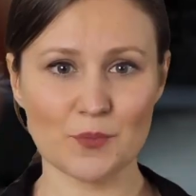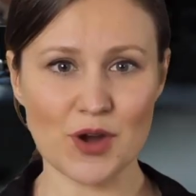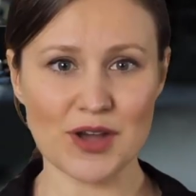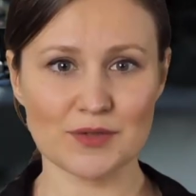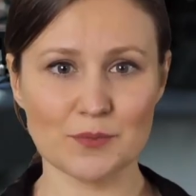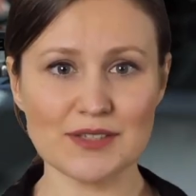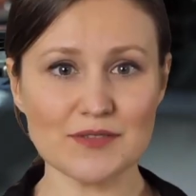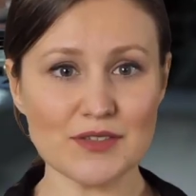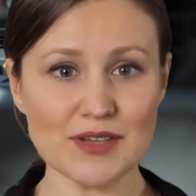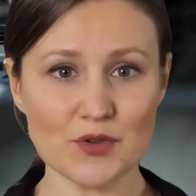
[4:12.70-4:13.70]
well as
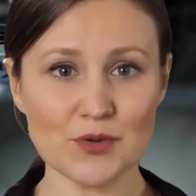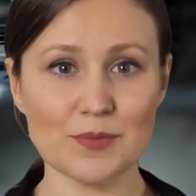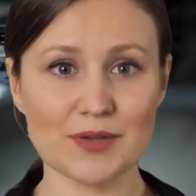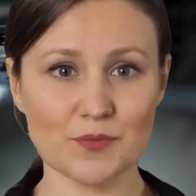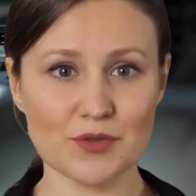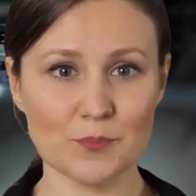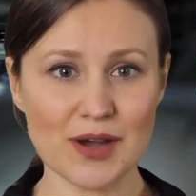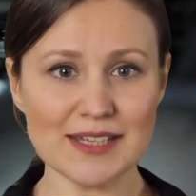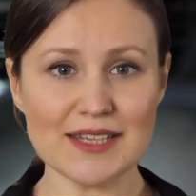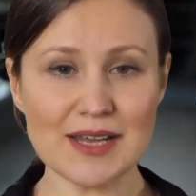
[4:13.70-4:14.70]
specific equipment for
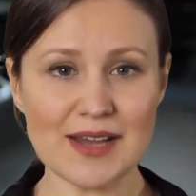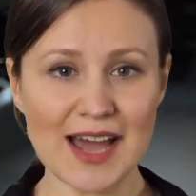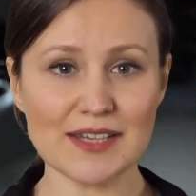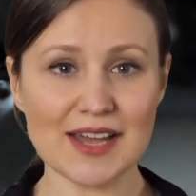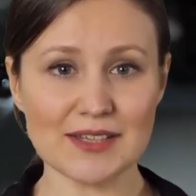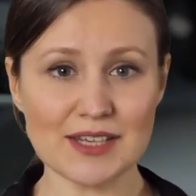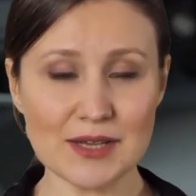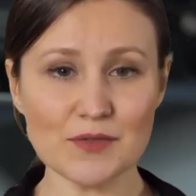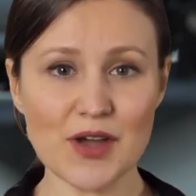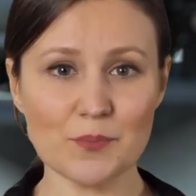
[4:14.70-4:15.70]
splicing and testing
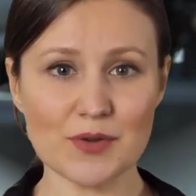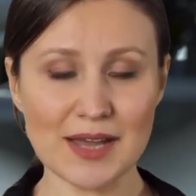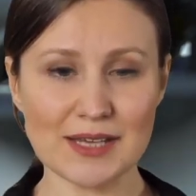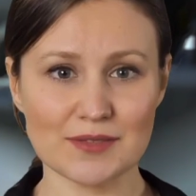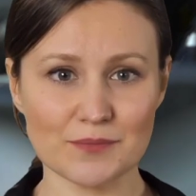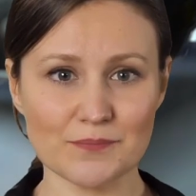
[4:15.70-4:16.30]
the fiber links.